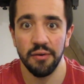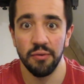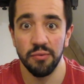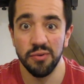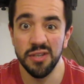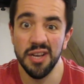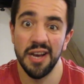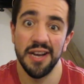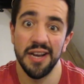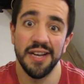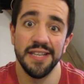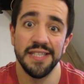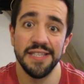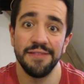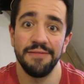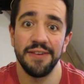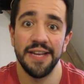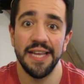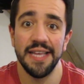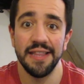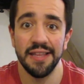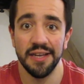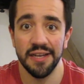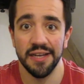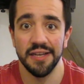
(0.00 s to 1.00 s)

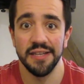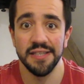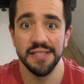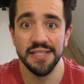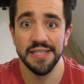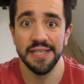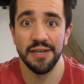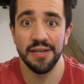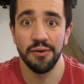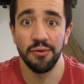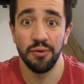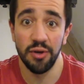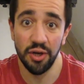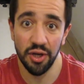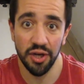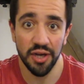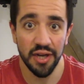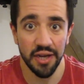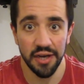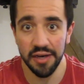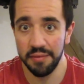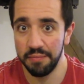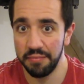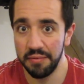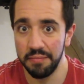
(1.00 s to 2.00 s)
alternatively that could still look
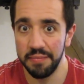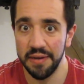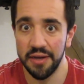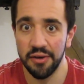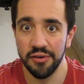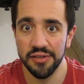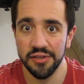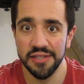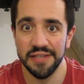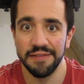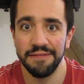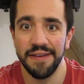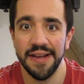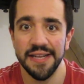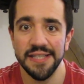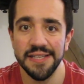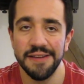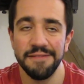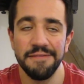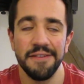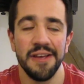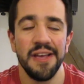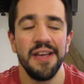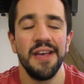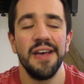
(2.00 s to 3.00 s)
good but be cost
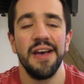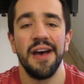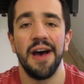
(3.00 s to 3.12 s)
effective.